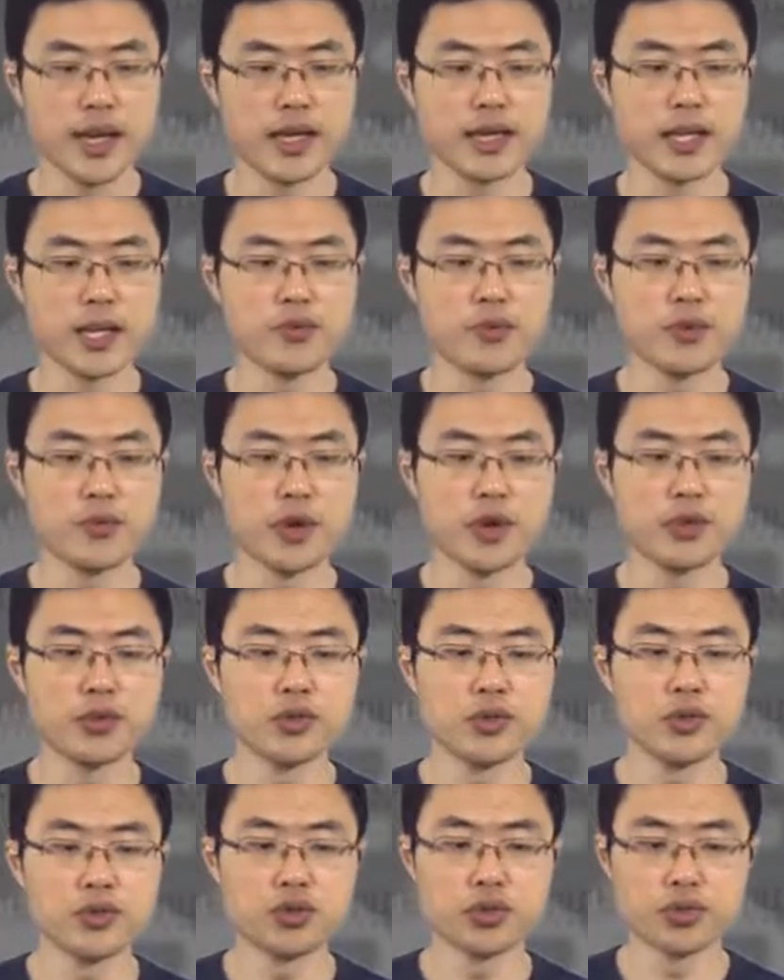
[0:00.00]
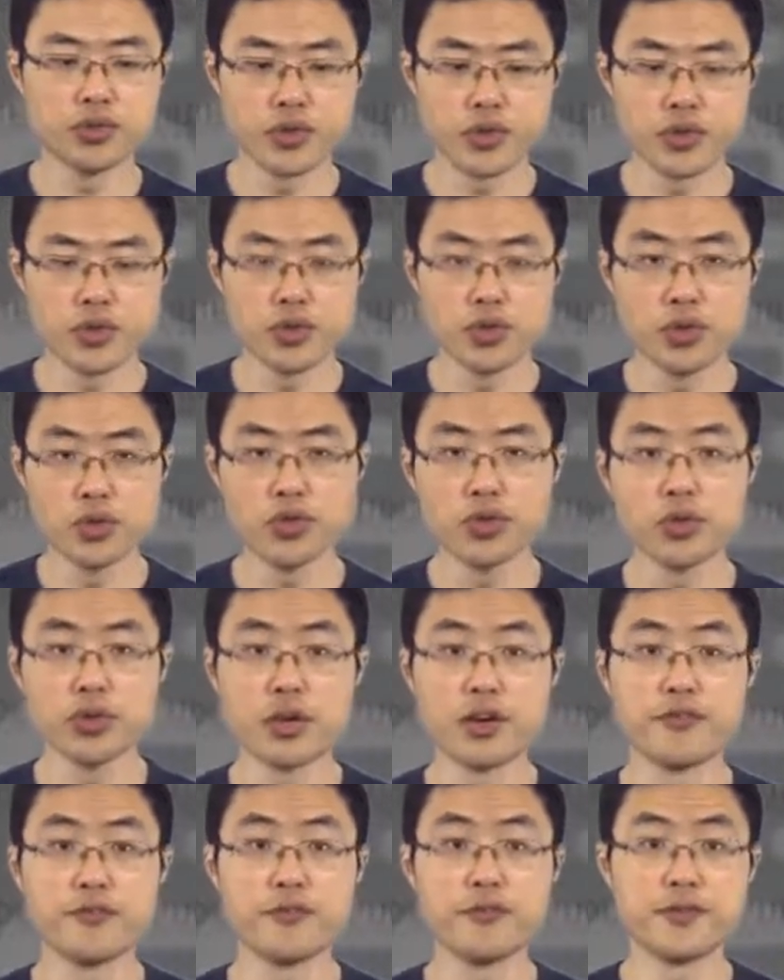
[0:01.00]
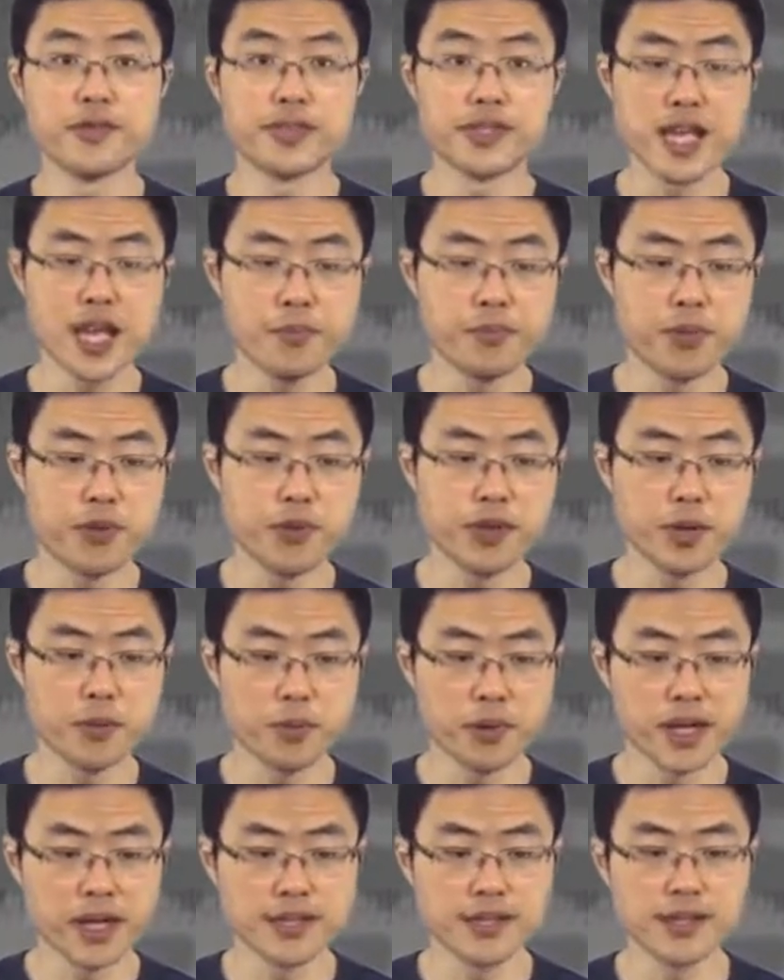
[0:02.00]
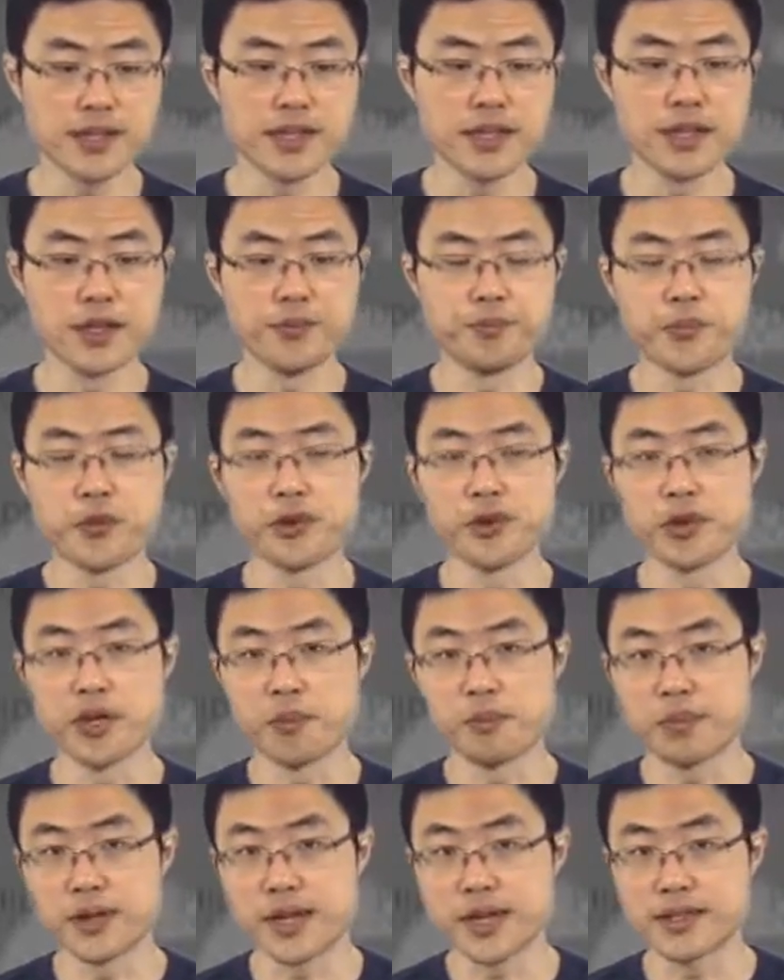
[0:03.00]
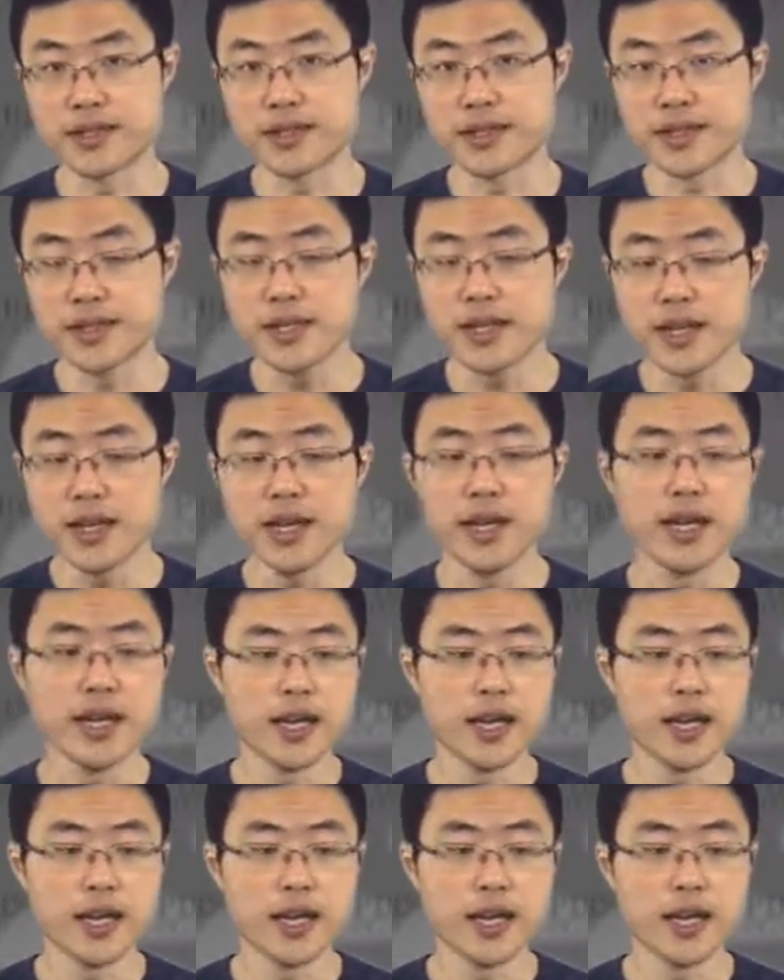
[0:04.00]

And then we want to introduce the notion of sample complexity and model complexity.